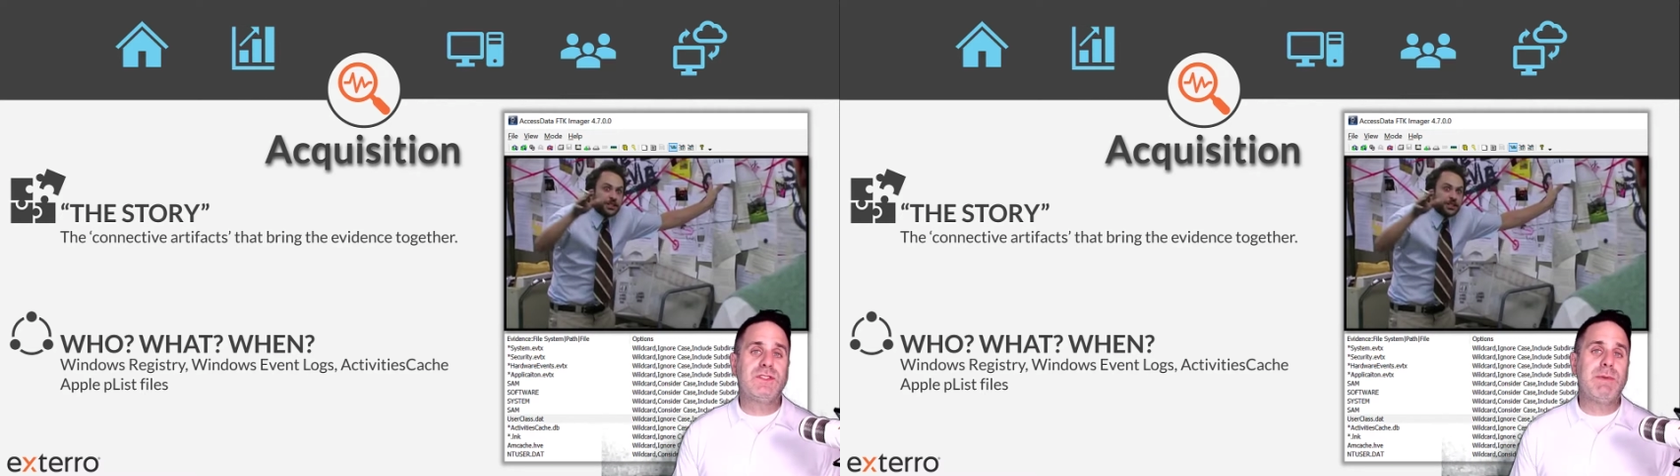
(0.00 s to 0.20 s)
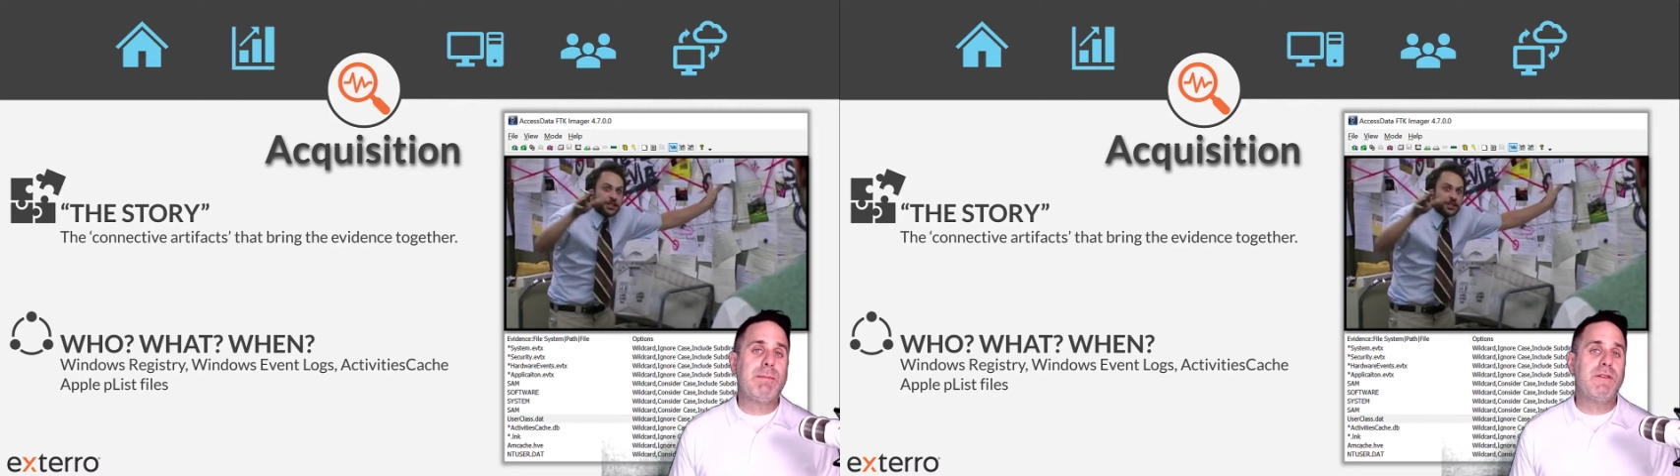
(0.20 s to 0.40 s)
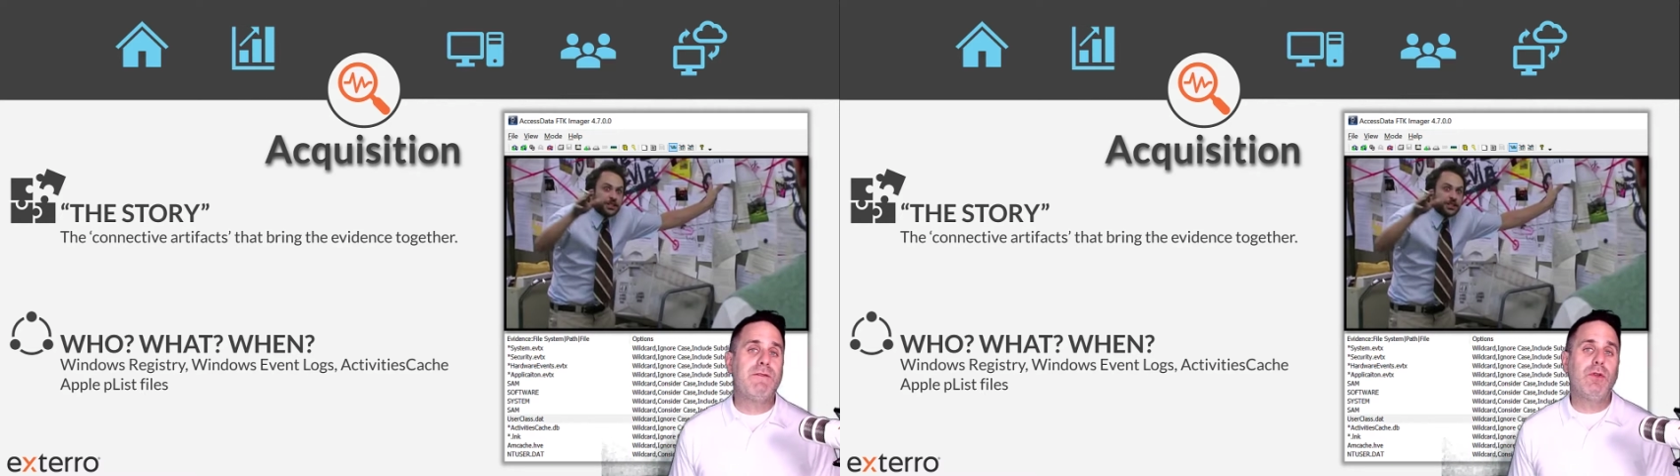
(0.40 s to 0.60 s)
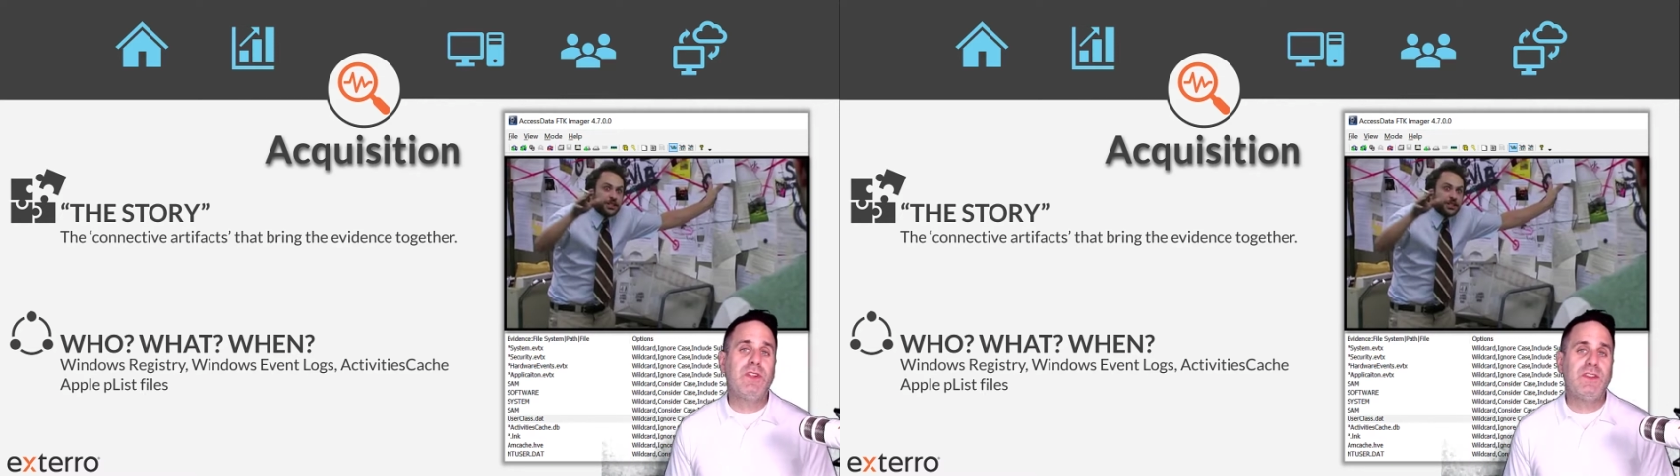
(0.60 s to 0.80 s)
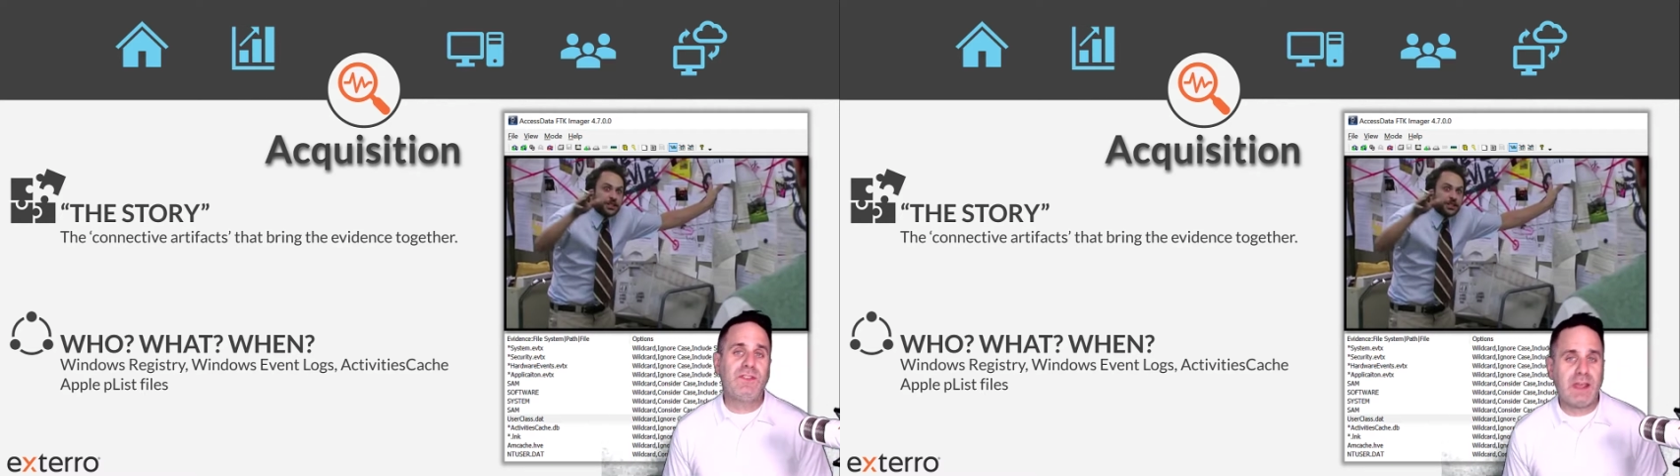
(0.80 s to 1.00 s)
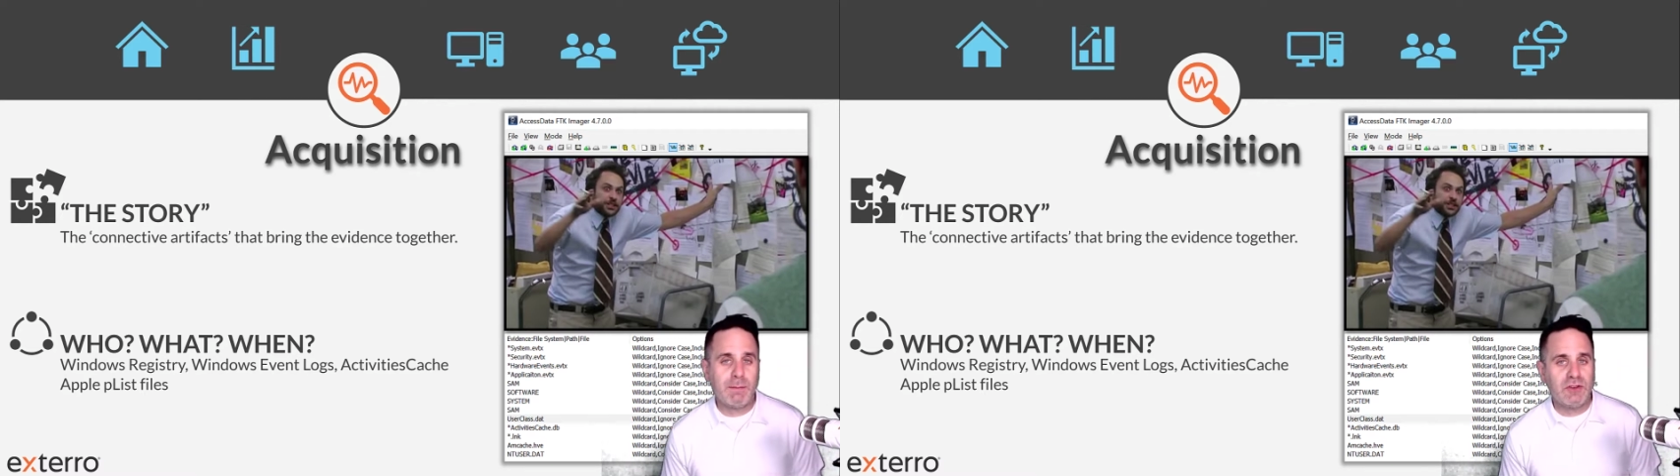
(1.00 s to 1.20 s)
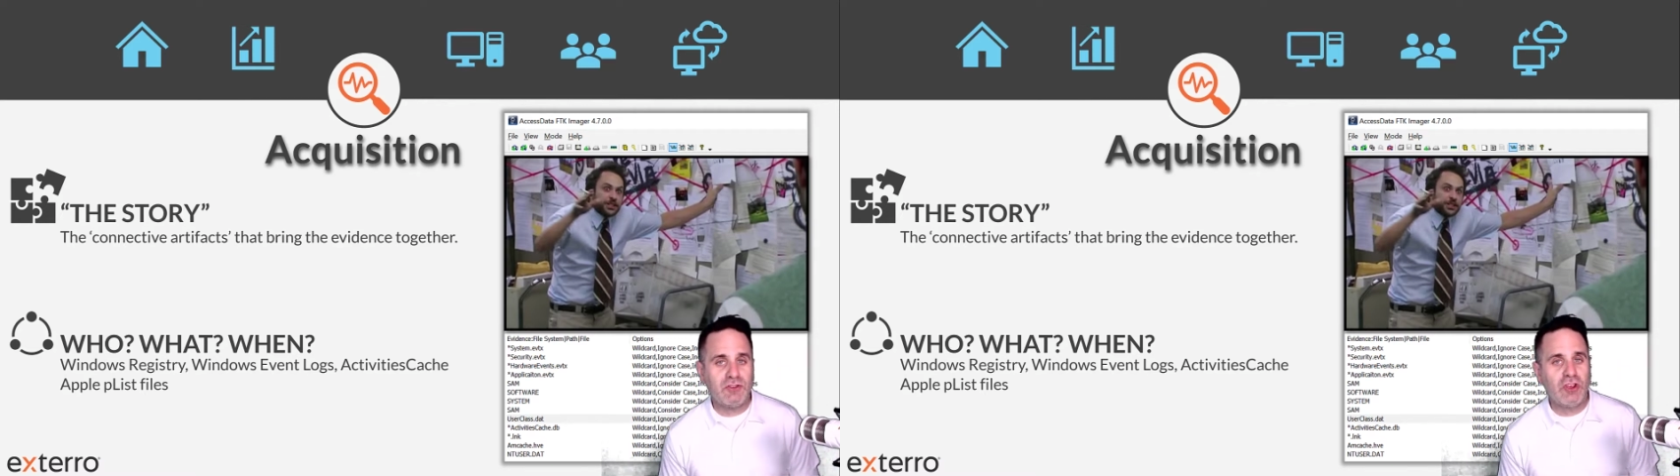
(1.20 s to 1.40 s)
maybe a full disk image,